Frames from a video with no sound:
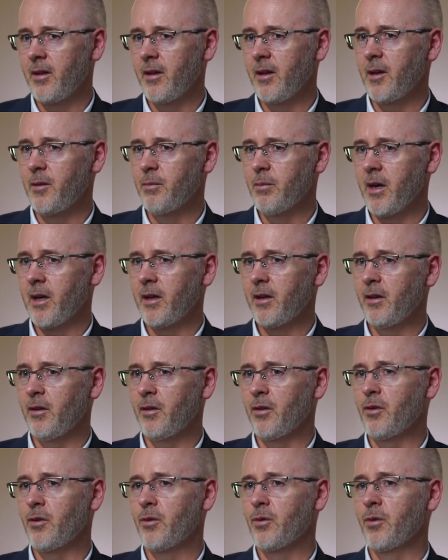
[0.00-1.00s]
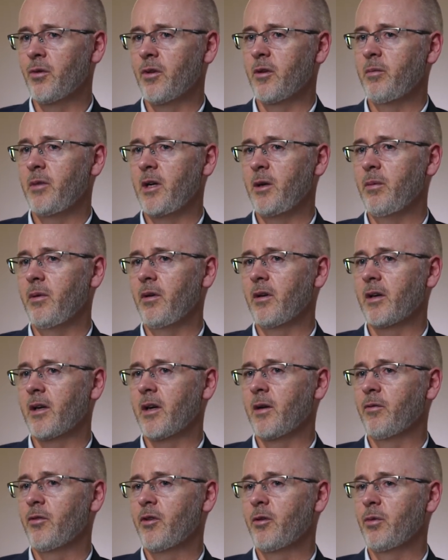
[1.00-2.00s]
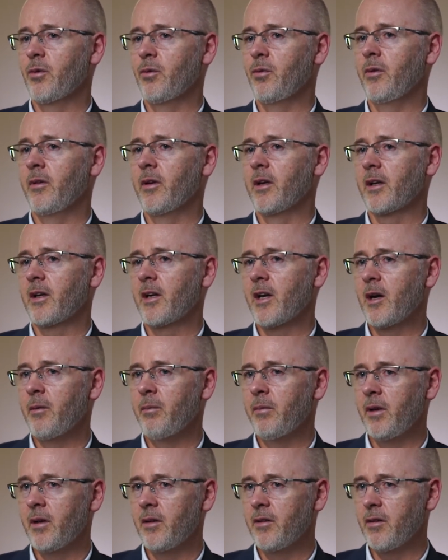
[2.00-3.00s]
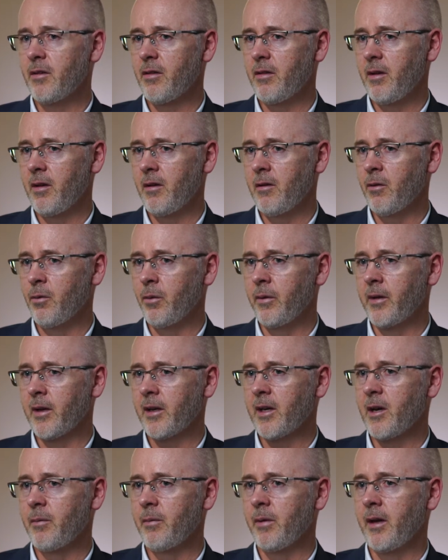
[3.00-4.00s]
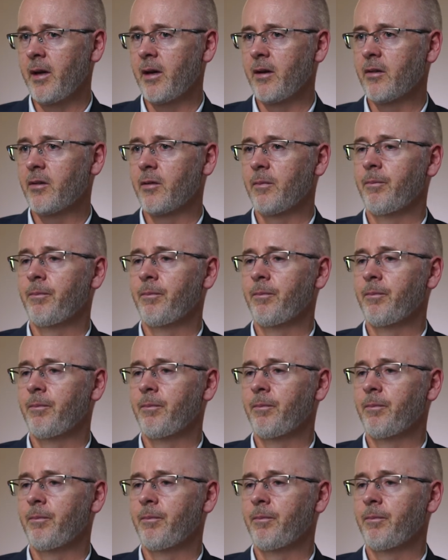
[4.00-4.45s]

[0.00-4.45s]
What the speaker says: in making sure that people are comfortable when they're coming into theatre and when they're coming out.